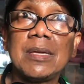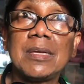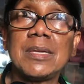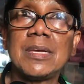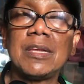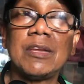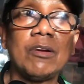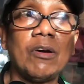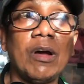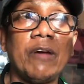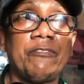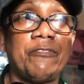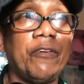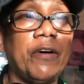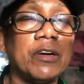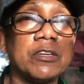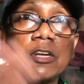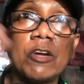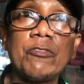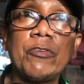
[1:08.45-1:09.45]
you know, I
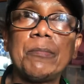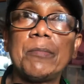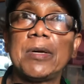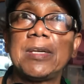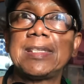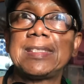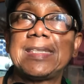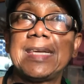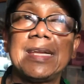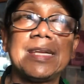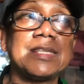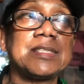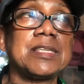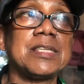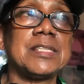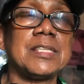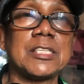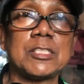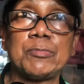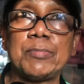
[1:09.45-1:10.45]
found out from other tenants
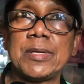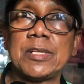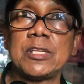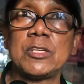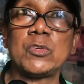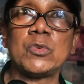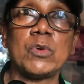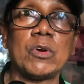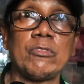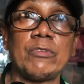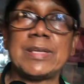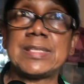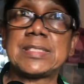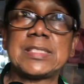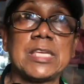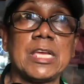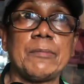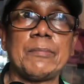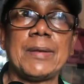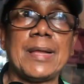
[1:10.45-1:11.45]
in this building who are rent
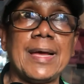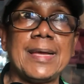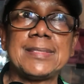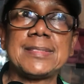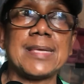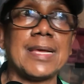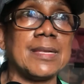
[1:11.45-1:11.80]
stabilized,